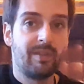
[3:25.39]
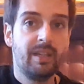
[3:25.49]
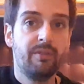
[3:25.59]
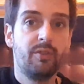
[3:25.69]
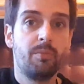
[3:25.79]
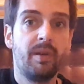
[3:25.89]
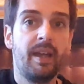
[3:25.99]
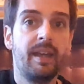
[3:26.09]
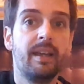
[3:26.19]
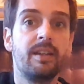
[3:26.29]
And if you
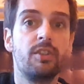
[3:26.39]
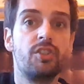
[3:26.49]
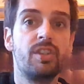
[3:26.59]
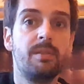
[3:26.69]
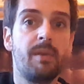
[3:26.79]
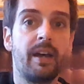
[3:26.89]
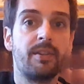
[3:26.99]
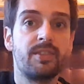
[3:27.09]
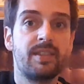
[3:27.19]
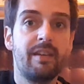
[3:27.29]
play G
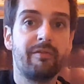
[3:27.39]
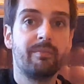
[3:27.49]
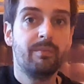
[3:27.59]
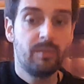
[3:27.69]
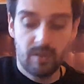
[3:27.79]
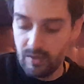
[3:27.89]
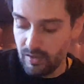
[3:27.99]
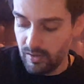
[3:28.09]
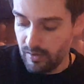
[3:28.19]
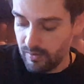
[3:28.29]
minor
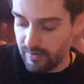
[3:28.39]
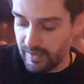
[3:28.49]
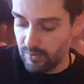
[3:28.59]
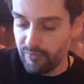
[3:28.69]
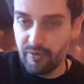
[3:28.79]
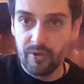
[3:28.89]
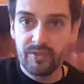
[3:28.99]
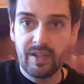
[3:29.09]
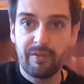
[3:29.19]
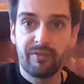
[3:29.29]
7, then you
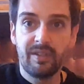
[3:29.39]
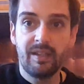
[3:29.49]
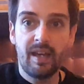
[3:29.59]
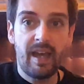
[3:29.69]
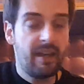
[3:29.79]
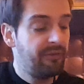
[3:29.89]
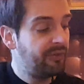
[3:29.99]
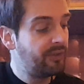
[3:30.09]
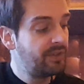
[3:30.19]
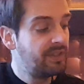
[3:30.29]
first have the F
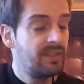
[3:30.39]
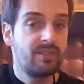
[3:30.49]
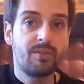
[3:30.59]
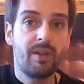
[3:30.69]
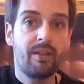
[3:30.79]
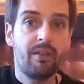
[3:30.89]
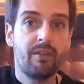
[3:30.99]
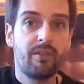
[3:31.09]
on the D string,